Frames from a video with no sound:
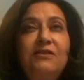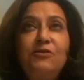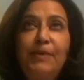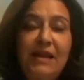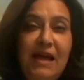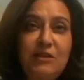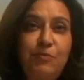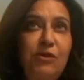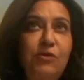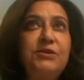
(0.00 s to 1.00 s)
to be less
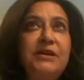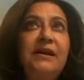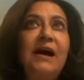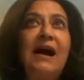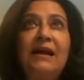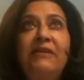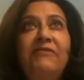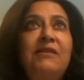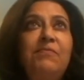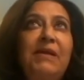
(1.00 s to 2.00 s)
polluting. I
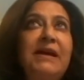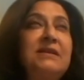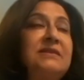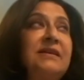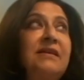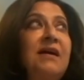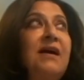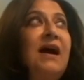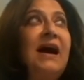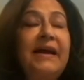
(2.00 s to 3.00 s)
live in a place and
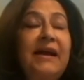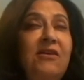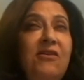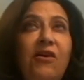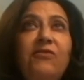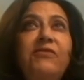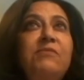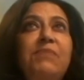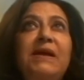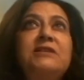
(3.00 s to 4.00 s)
I get a lot of
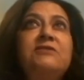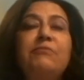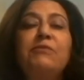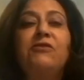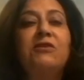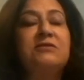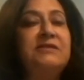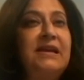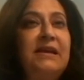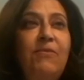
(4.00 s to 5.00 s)
complaints from across
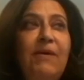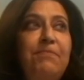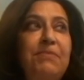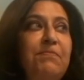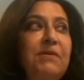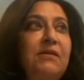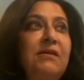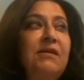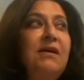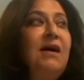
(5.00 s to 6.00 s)
Delhi where
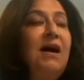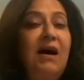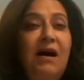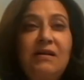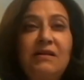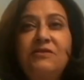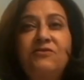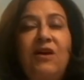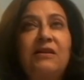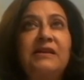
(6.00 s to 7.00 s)
people are
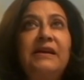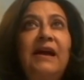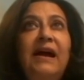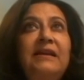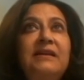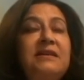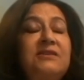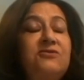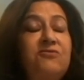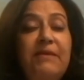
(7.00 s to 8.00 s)
constructing and it's
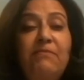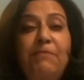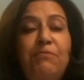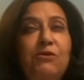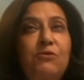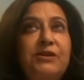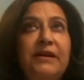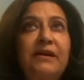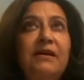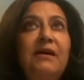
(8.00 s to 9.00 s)
extremely
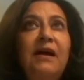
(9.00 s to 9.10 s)
polluting.